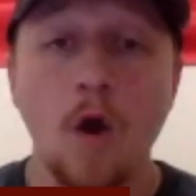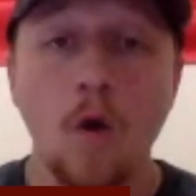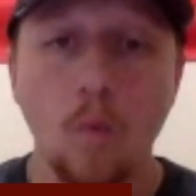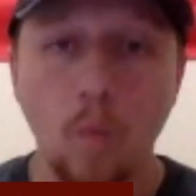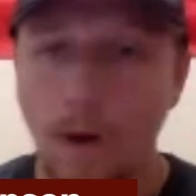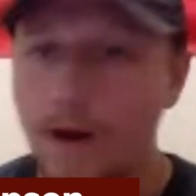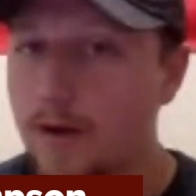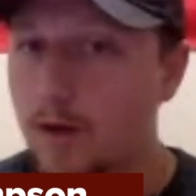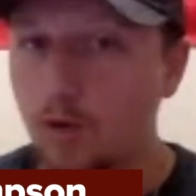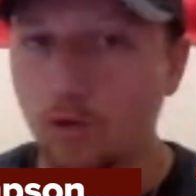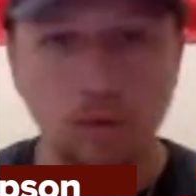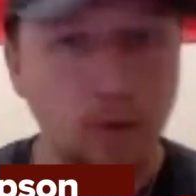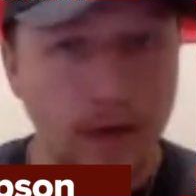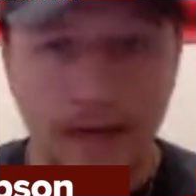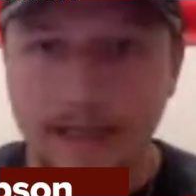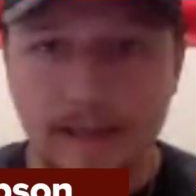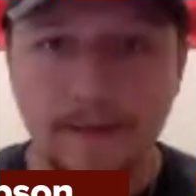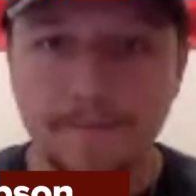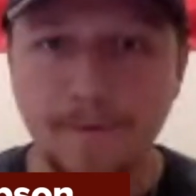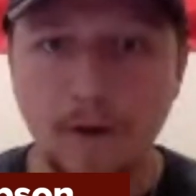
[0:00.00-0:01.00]
When you
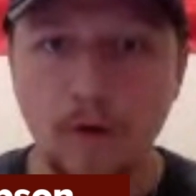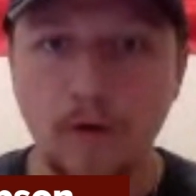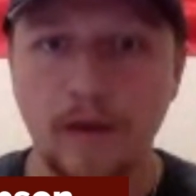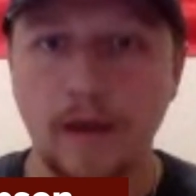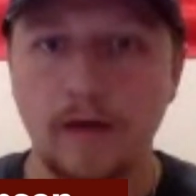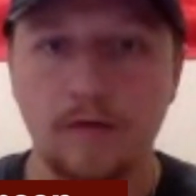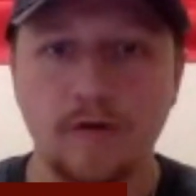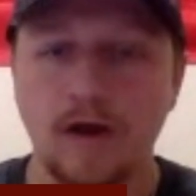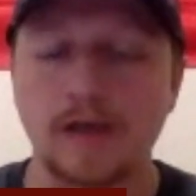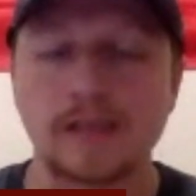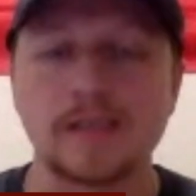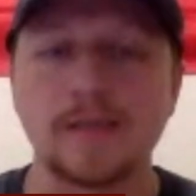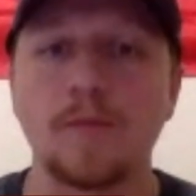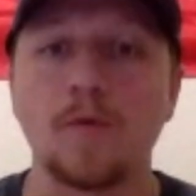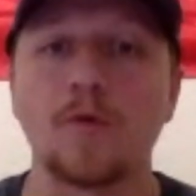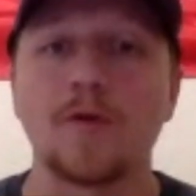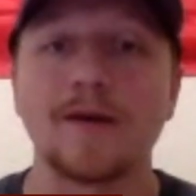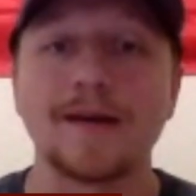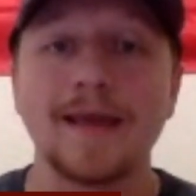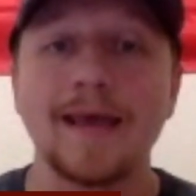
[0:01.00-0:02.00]
look at the voting across the
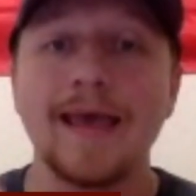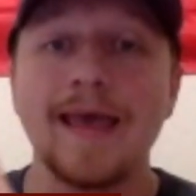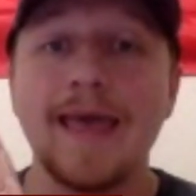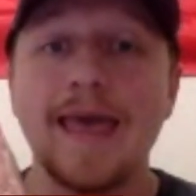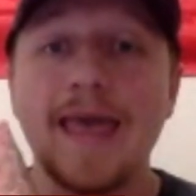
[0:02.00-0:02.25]
board,